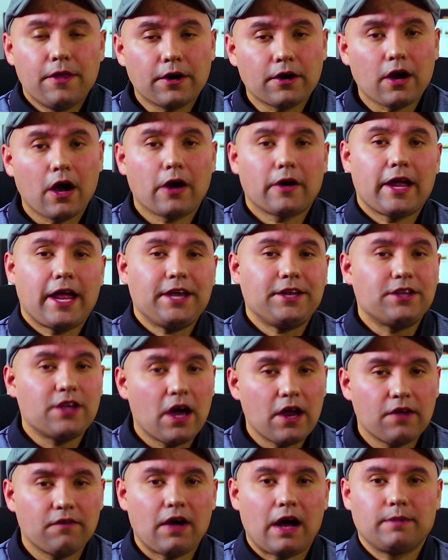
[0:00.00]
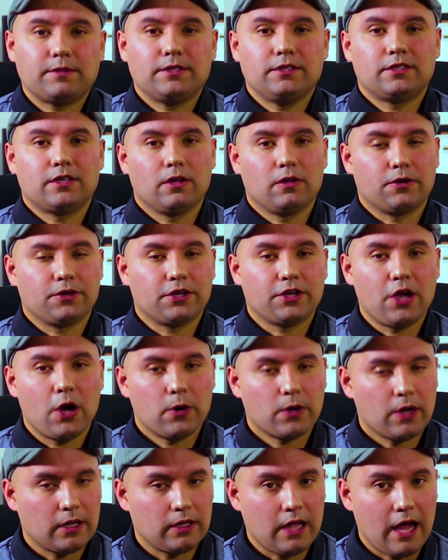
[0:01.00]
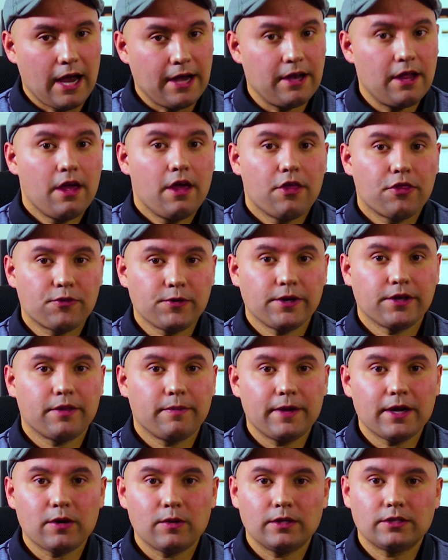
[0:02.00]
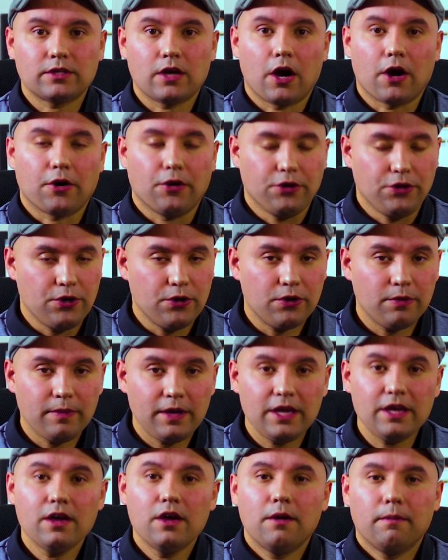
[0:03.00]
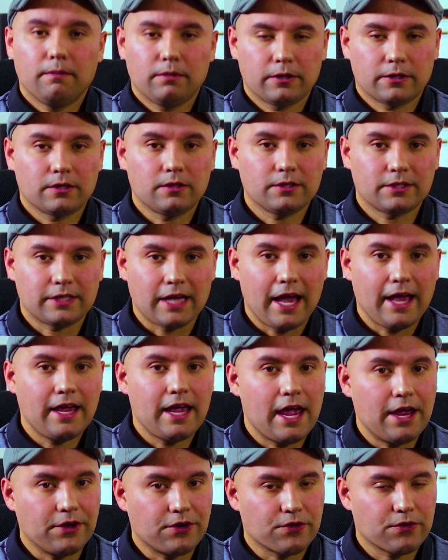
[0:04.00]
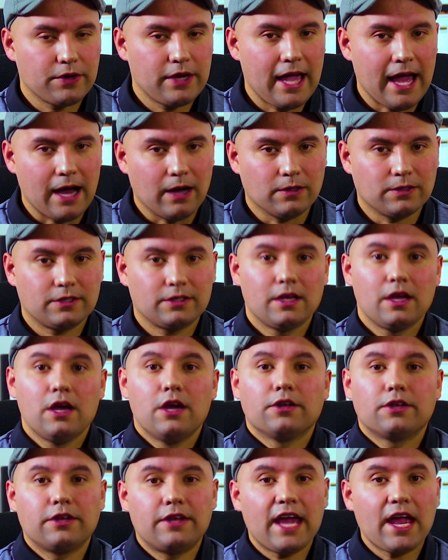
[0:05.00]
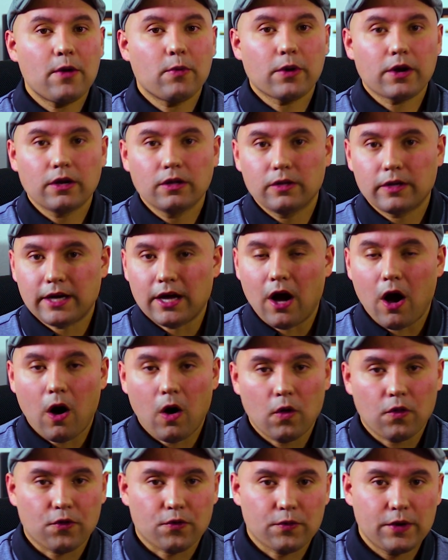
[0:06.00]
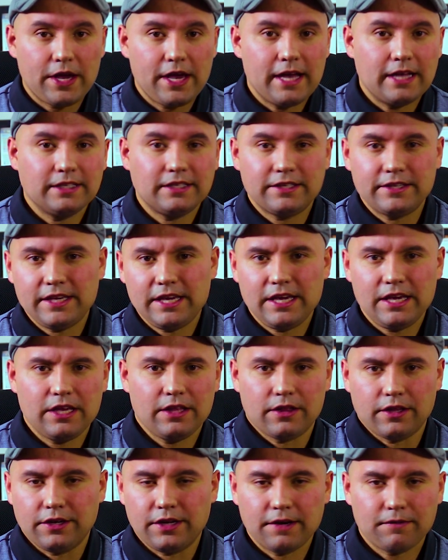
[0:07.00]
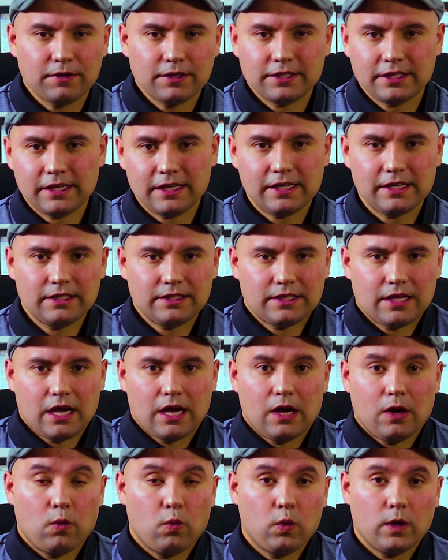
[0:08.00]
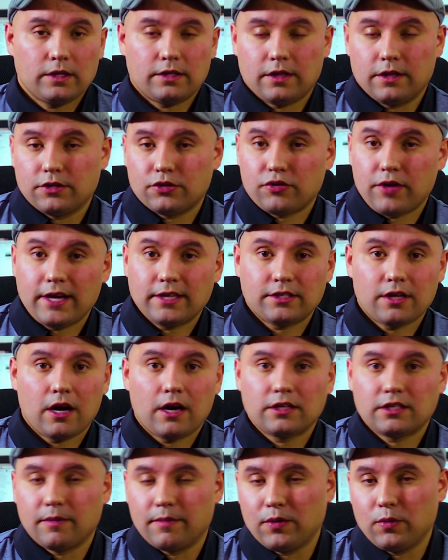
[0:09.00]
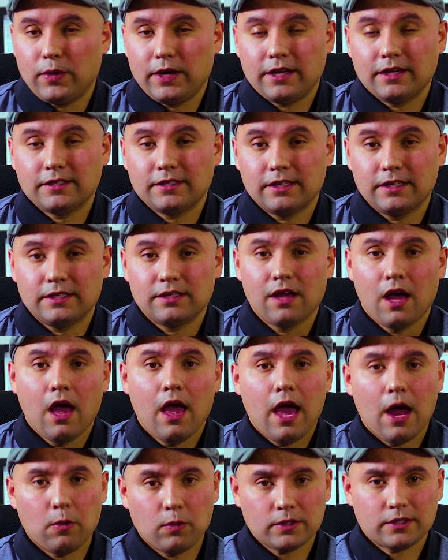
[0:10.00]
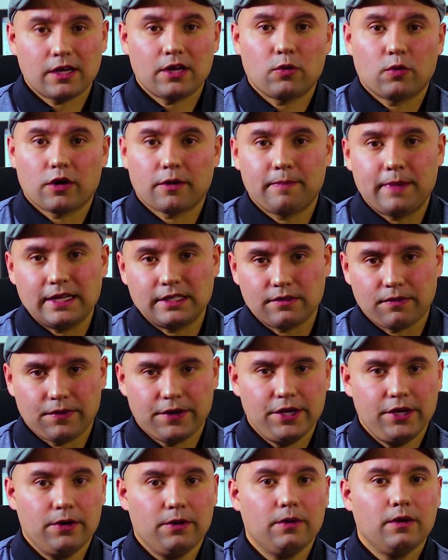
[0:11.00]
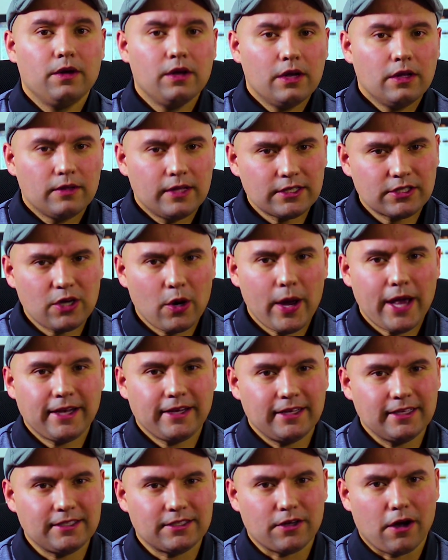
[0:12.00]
There are a ton of options to learn to code online. Three of the big ones are Udemy, Pluralsight, and Treehouse. Today we're going to look at all three and see the differences, what the strengths are, some of the weaknesses, and what's going to work best for you. Let's go ahead and get